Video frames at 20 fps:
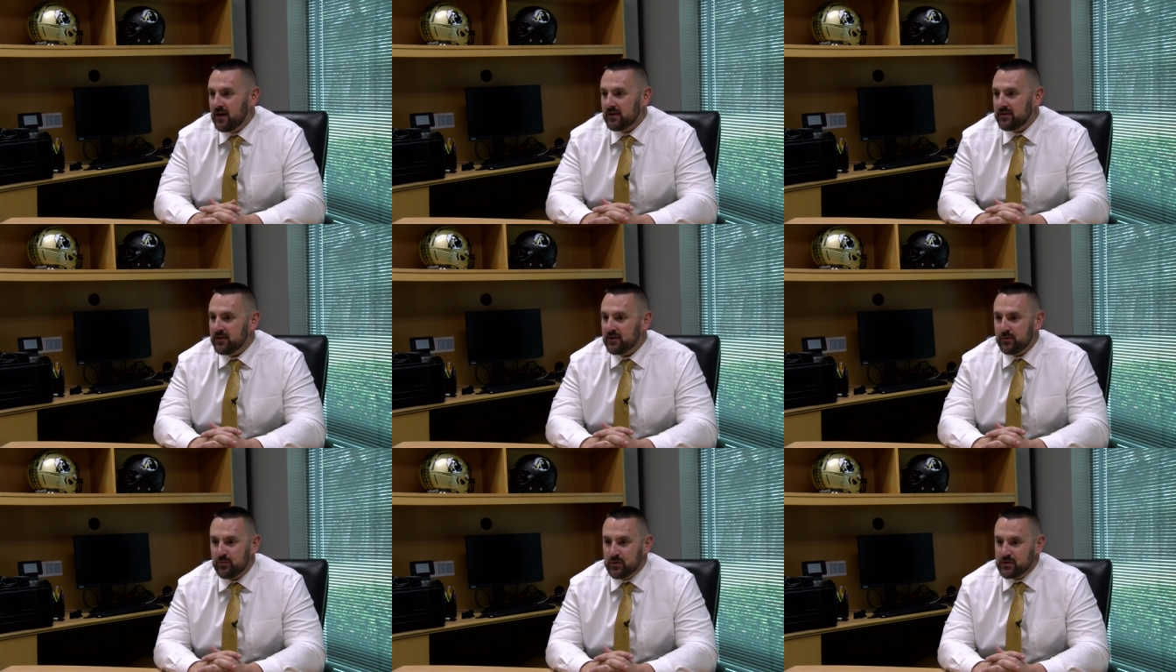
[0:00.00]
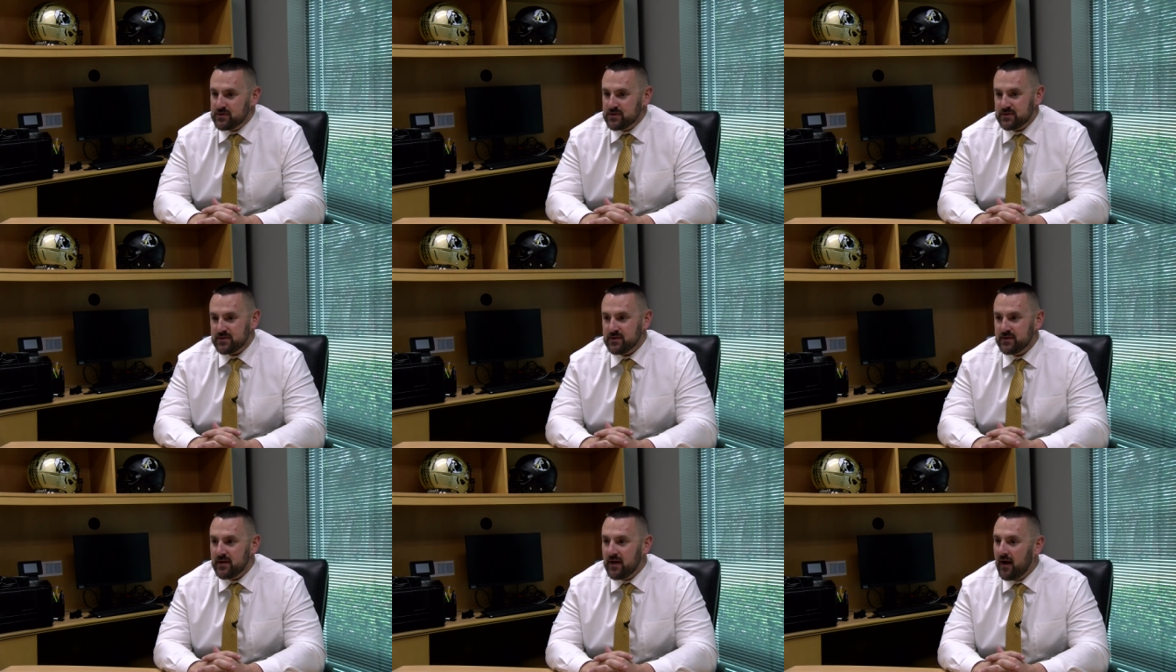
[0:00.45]
I think we're
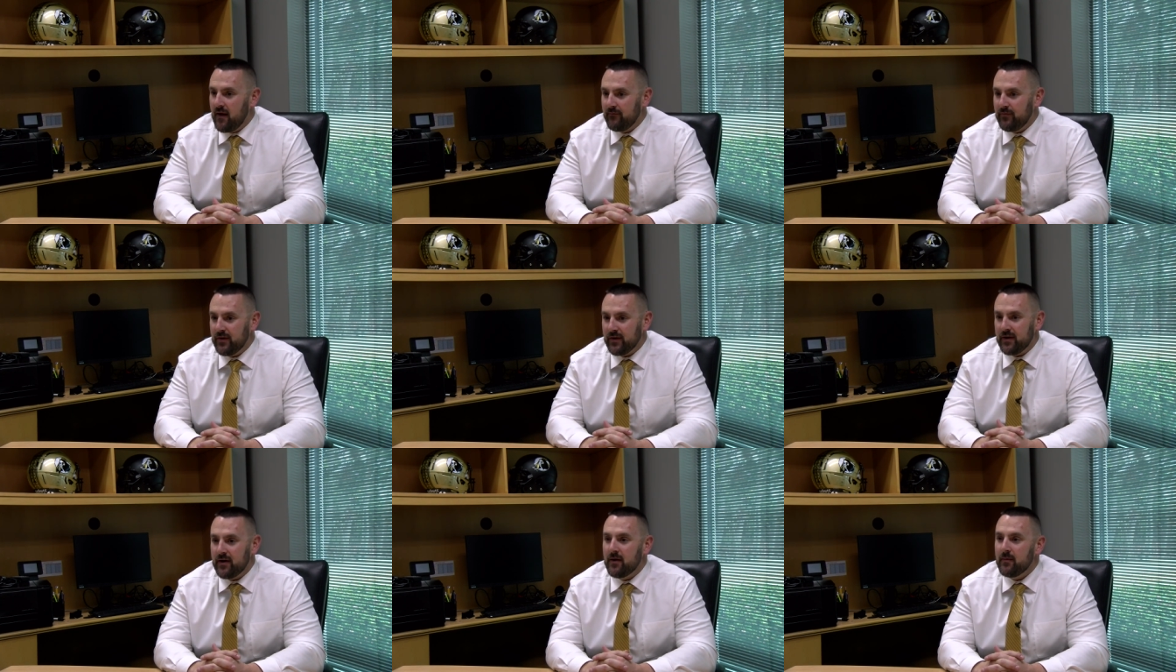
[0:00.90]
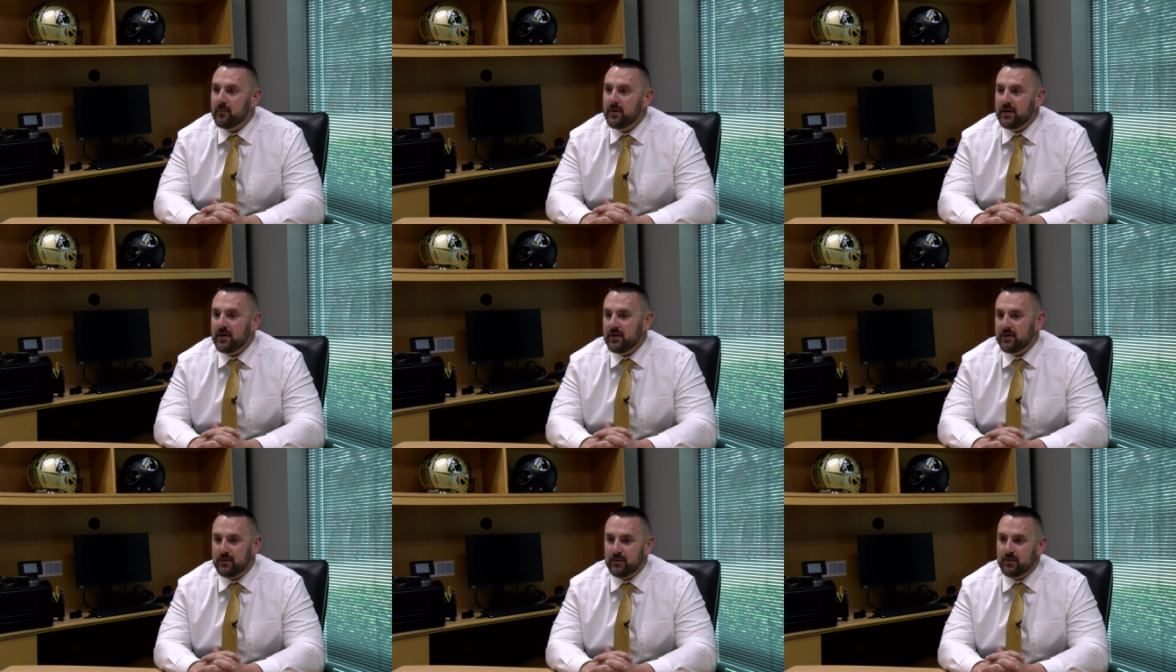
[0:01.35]
just going to have to come
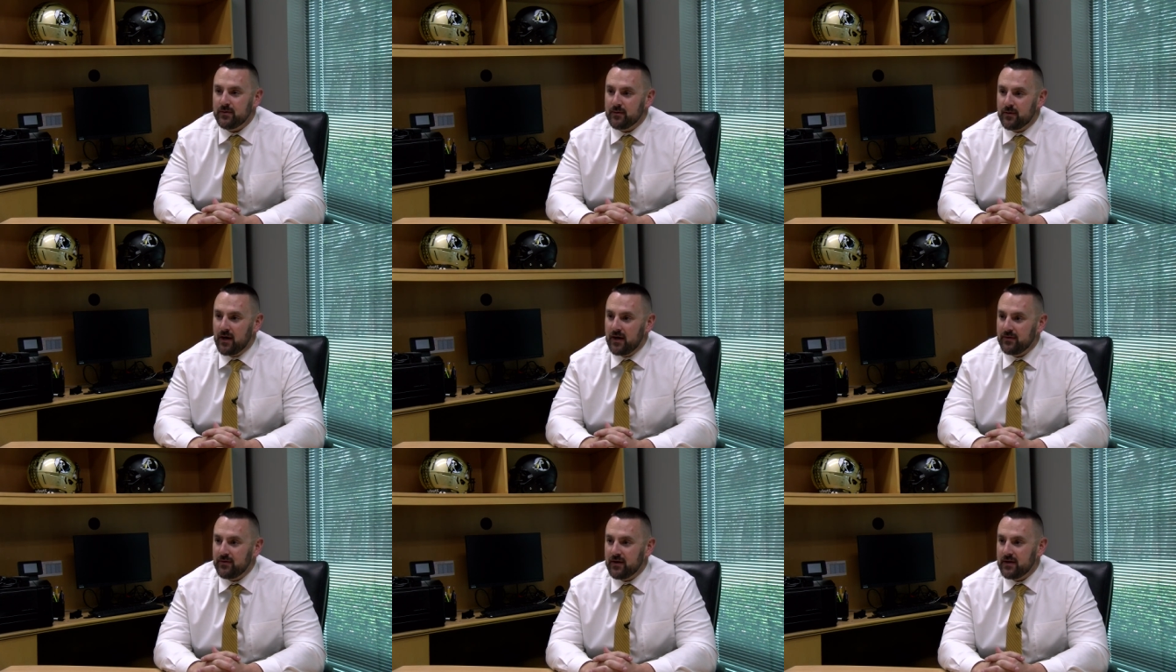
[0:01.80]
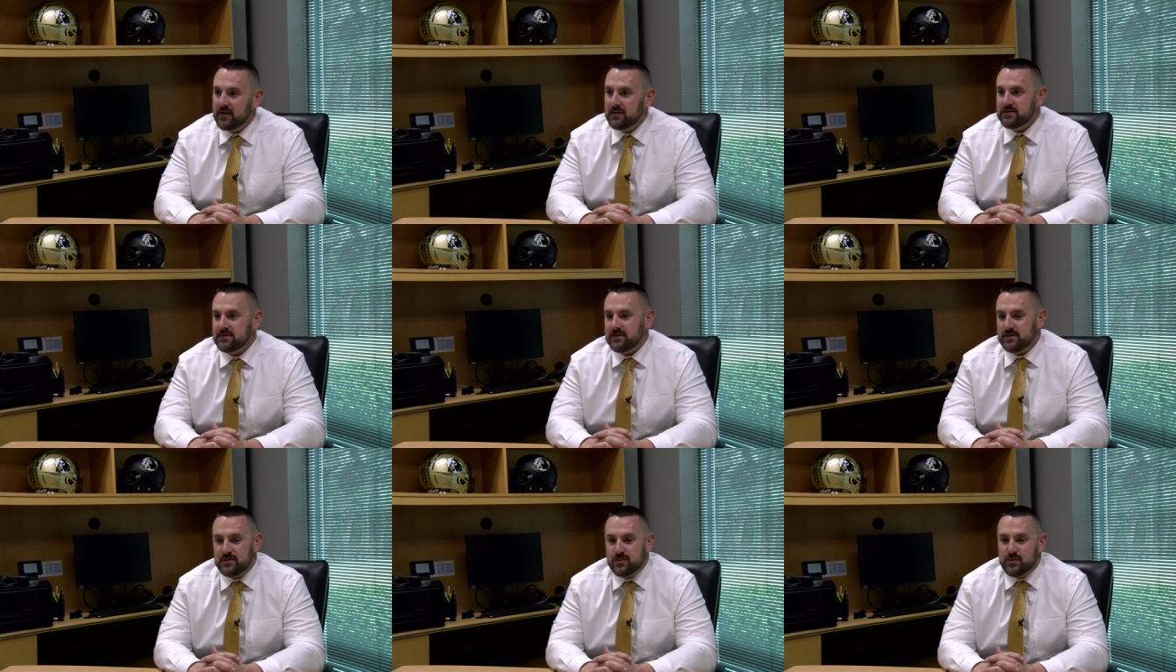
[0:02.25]
in and do the right
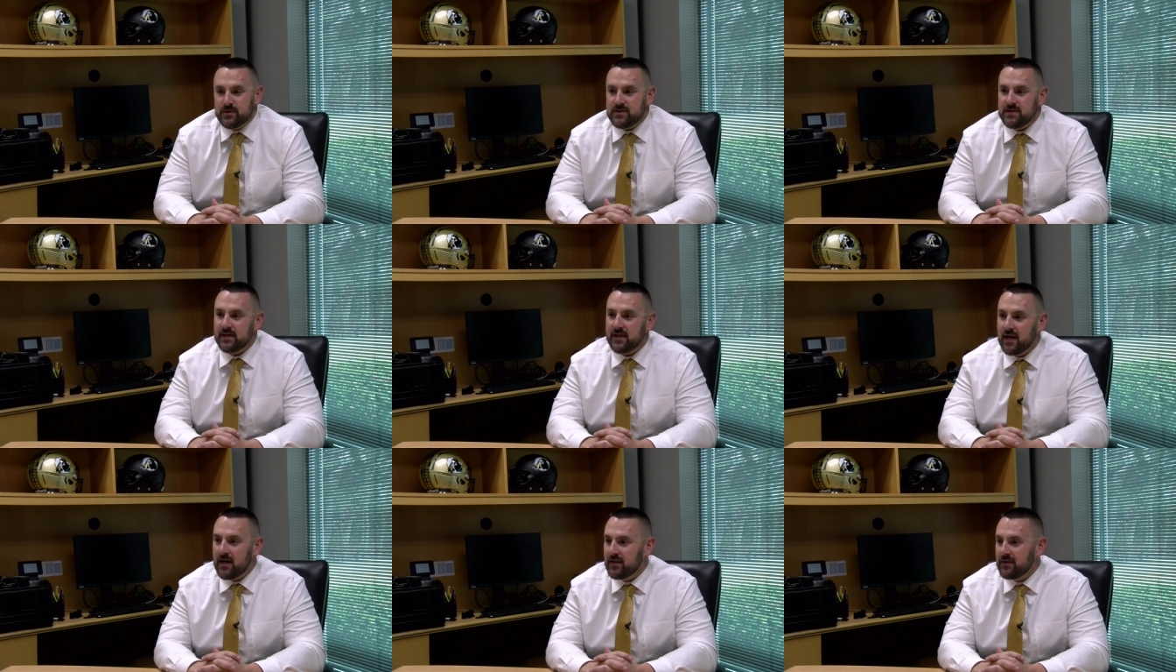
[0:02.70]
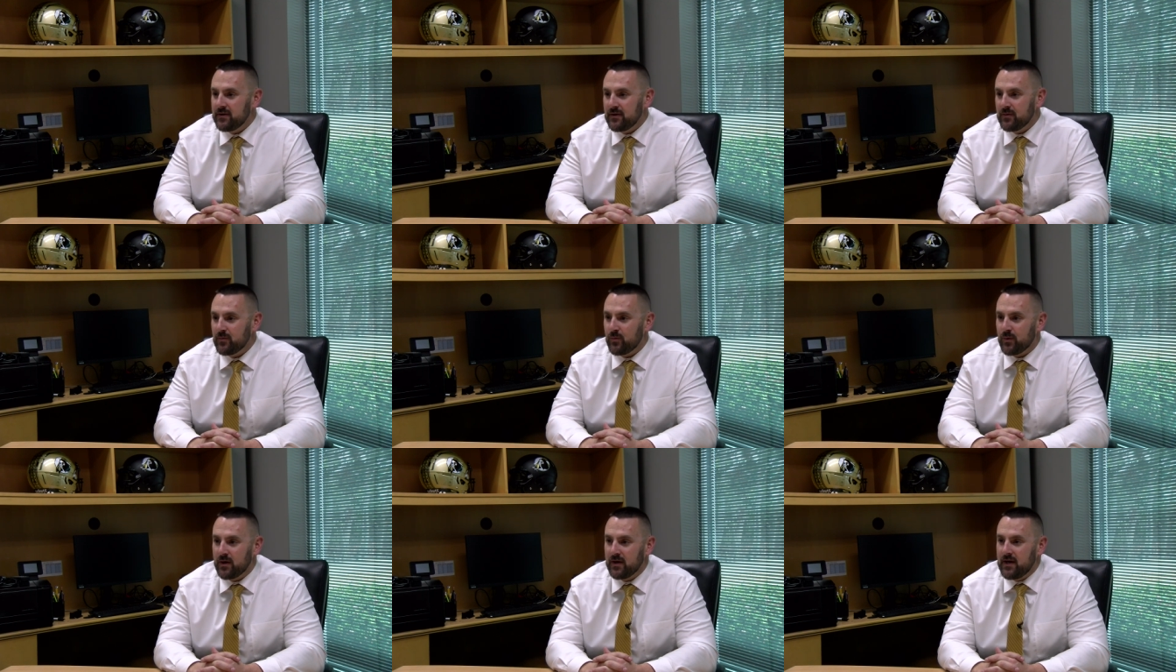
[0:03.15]
things and do it together
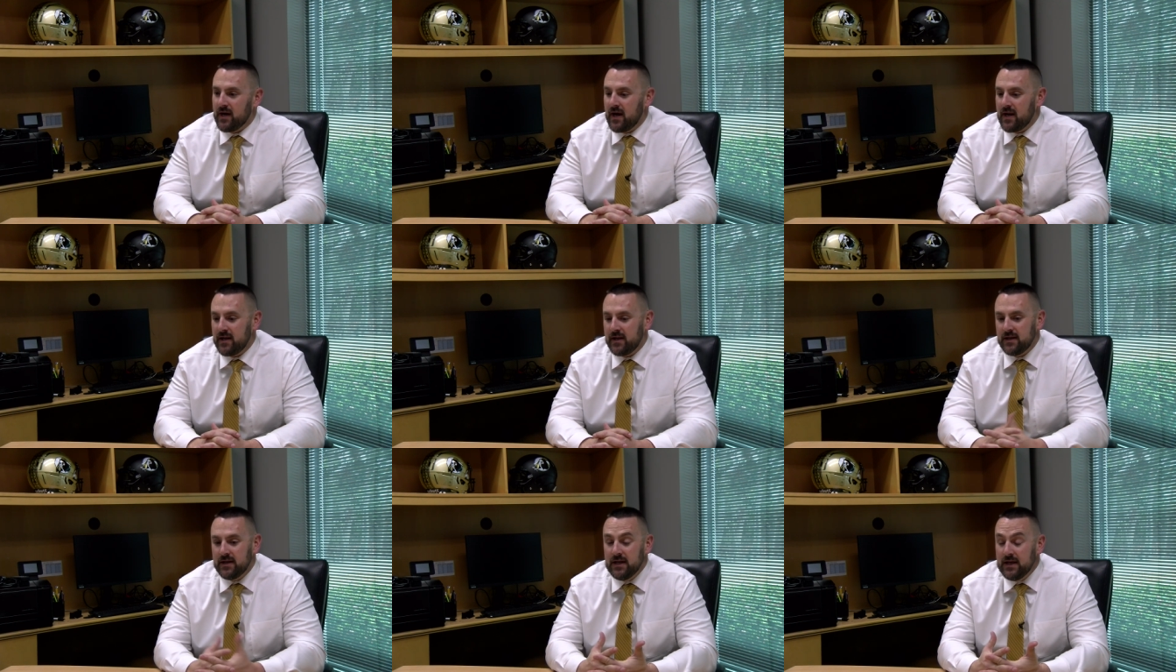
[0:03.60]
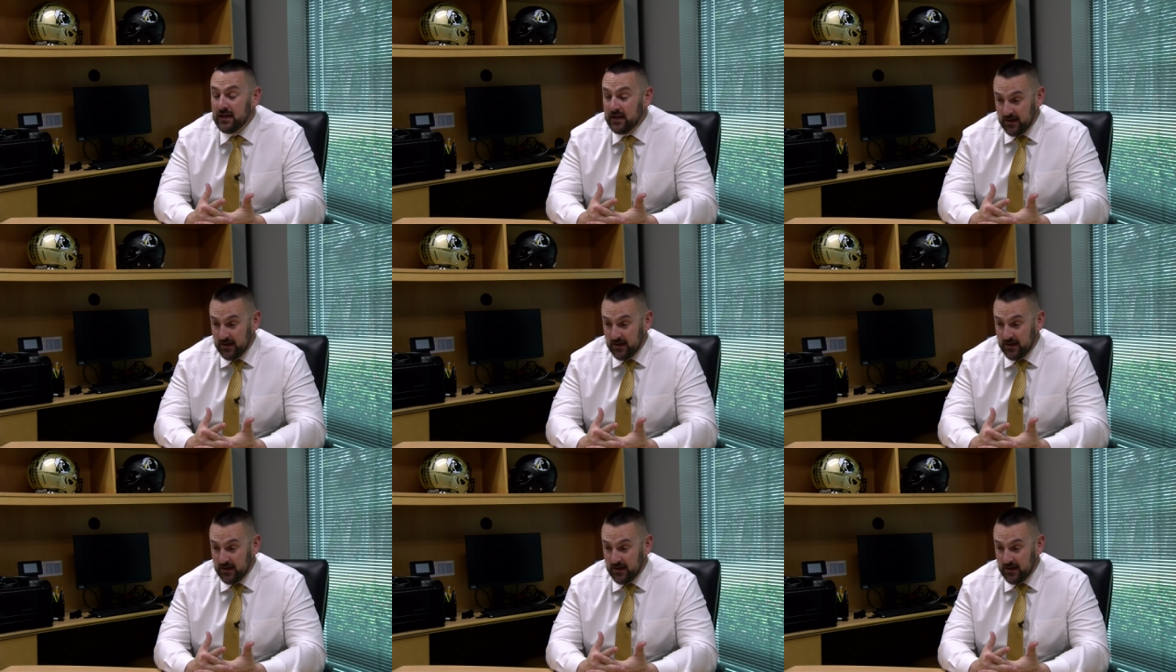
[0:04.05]
and work at it.